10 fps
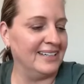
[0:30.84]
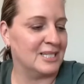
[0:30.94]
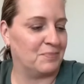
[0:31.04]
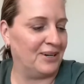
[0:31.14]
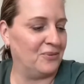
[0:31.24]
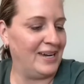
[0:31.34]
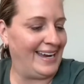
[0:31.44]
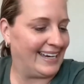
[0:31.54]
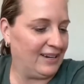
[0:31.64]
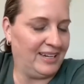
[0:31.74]
It's been a
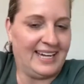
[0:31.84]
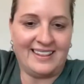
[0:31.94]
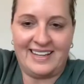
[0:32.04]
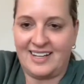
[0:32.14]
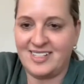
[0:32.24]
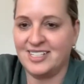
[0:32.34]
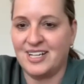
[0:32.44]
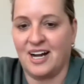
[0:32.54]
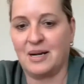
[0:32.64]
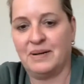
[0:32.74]
week, and we got lots to
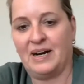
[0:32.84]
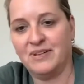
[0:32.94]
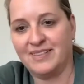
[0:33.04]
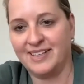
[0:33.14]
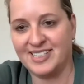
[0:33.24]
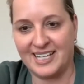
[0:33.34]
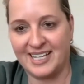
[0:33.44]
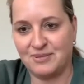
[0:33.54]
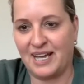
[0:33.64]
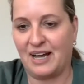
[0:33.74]
talk about with this
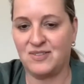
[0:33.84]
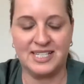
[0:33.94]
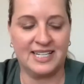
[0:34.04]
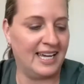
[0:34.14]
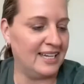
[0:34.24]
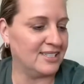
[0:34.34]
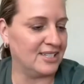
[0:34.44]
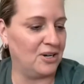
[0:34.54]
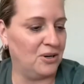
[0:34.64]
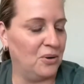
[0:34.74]
guest we have today.
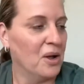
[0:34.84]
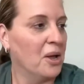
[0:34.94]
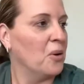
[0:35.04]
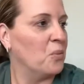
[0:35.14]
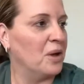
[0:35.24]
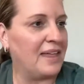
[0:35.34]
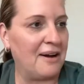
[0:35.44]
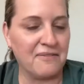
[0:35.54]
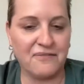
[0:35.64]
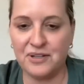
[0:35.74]
So
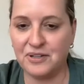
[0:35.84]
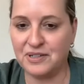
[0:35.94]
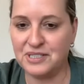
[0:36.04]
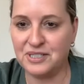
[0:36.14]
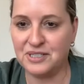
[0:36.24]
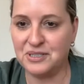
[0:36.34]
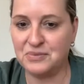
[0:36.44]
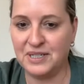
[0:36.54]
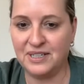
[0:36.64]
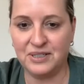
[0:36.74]
without further
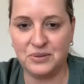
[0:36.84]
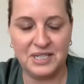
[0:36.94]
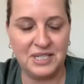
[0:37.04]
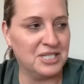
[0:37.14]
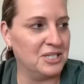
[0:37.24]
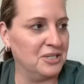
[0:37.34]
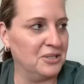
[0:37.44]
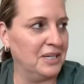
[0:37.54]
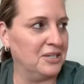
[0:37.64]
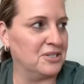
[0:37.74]
ado, we are going
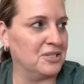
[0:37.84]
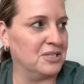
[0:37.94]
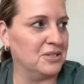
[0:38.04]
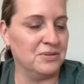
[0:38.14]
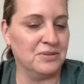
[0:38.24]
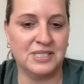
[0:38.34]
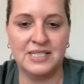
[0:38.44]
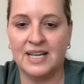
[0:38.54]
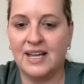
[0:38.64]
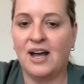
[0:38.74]
to
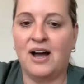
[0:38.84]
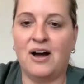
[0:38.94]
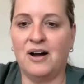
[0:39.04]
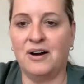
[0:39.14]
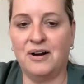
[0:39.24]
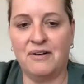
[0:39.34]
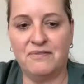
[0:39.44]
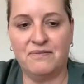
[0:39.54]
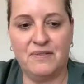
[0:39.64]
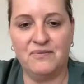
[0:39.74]
introduce our
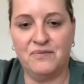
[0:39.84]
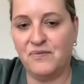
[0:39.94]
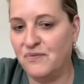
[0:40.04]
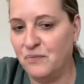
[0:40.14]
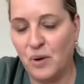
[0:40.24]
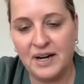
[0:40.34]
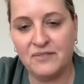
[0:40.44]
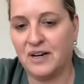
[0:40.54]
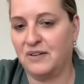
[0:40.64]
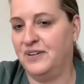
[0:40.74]
uh, one
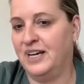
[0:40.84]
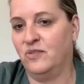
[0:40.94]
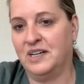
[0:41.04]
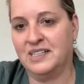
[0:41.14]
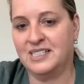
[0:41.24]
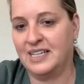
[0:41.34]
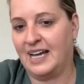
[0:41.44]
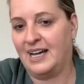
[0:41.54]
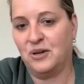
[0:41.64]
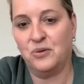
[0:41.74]
of our favorites,
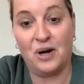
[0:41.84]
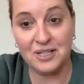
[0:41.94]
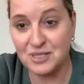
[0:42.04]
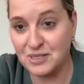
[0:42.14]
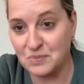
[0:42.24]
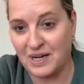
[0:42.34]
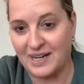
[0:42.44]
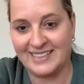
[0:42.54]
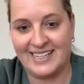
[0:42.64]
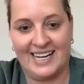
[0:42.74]
uh, who also is a
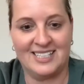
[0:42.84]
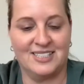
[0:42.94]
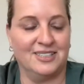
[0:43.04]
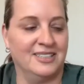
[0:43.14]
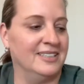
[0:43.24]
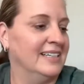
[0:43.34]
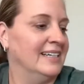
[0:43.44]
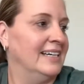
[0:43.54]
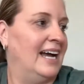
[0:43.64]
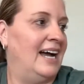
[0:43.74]
podcaster.
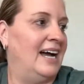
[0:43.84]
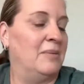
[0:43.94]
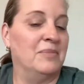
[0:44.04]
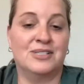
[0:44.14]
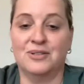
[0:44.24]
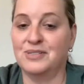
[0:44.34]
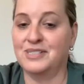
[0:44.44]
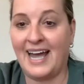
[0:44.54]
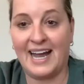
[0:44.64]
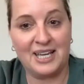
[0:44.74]
Um, so,
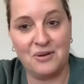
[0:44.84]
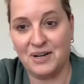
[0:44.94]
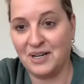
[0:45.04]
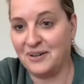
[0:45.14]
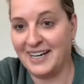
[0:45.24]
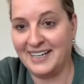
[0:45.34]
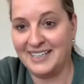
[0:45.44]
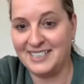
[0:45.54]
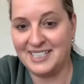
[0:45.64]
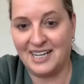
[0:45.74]
Zach, you want to go ahead
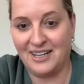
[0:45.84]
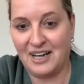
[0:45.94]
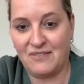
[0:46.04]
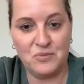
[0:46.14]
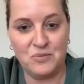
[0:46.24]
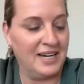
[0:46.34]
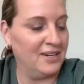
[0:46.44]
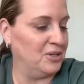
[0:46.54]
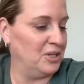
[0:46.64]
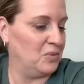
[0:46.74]
and tell
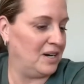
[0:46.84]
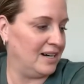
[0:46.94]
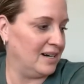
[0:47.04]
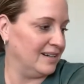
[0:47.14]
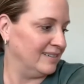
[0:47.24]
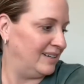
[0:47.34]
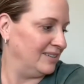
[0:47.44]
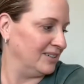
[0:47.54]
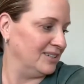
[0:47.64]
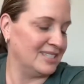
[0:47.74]
everyone who you are,
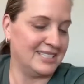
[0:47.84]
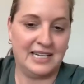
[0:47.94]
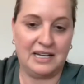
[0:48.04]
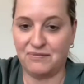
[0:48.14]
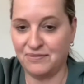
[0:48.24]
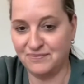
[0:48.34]
all the good stuff?